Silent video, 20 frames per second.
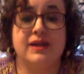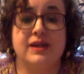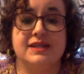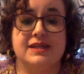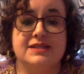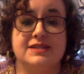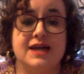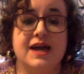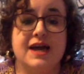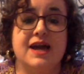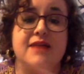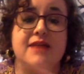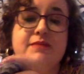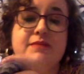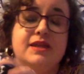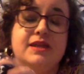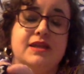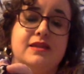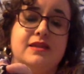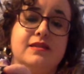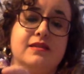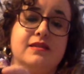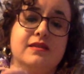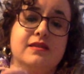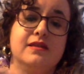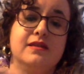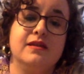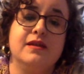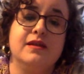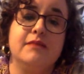at a time in
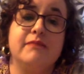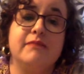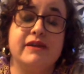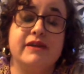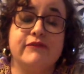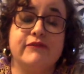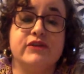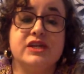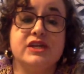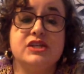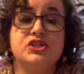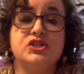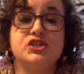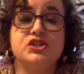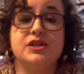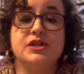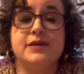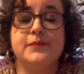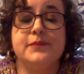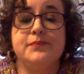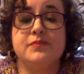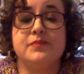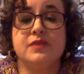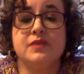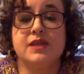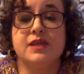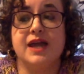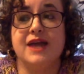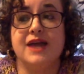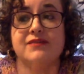my fridge.
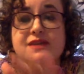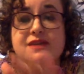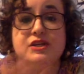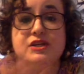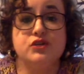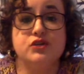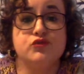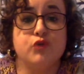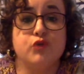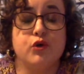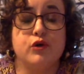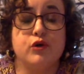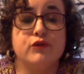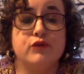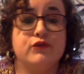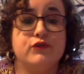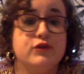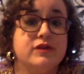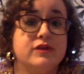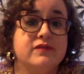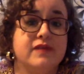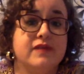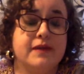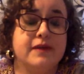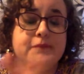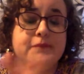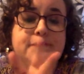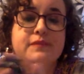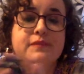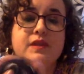I have like a drawer full of
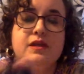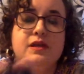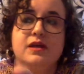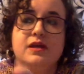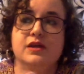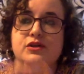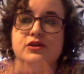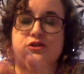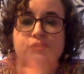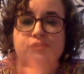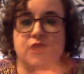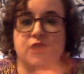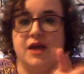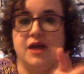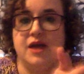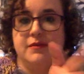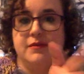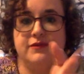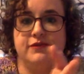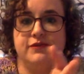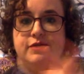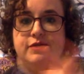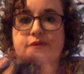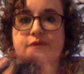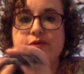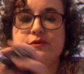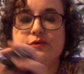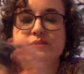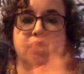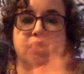them. Just grab a
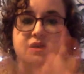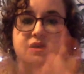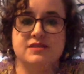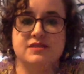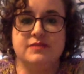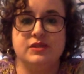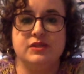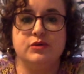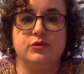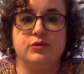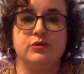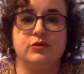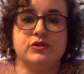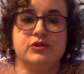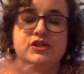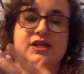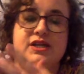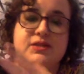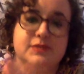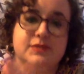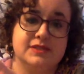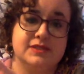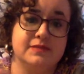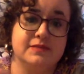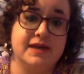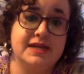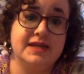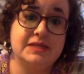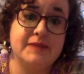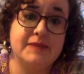few, toss them in the cooler chest with some
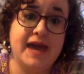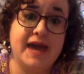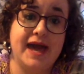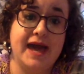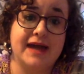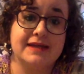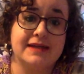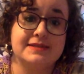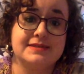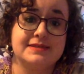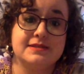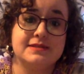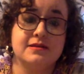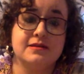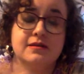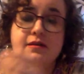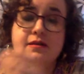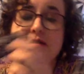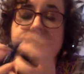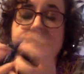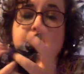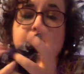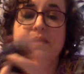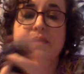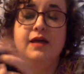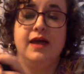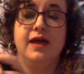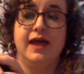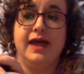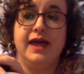ice packs,
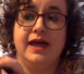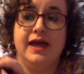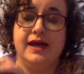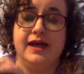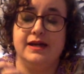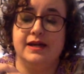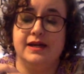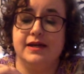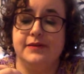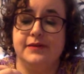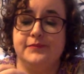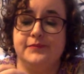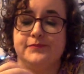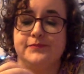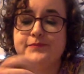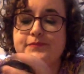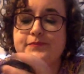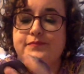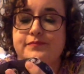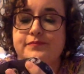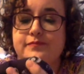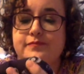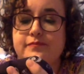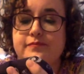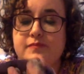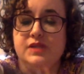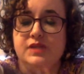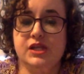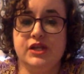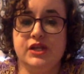and
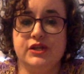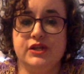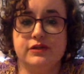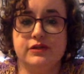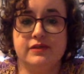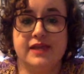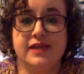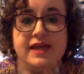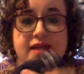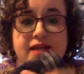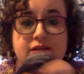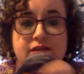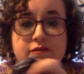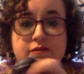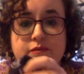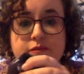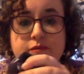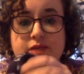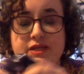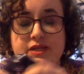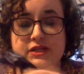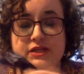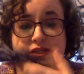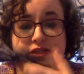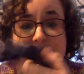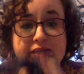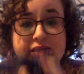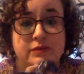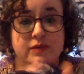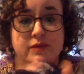then when you
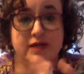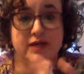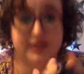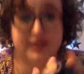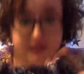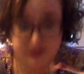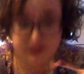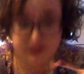need one,